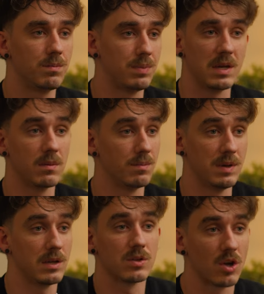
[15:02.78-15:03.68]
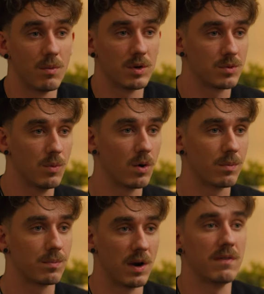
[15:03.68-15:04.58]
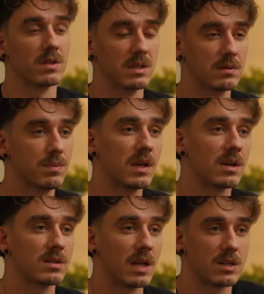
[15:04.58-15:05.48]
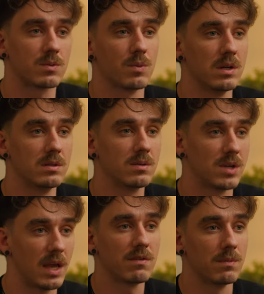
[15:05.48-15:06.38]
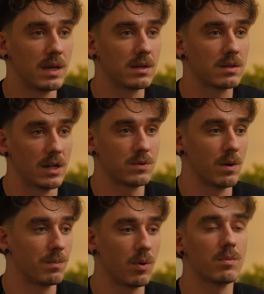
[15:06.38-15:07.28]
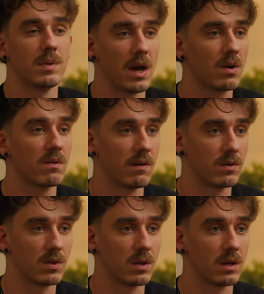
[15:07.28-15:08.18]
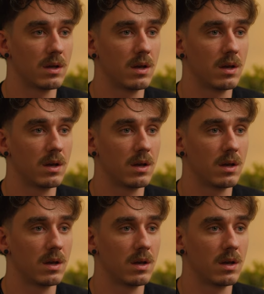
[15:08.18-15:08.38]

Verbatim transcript: be, being so much more prevalent, because that's what saved me. That's what pulled me out of everything,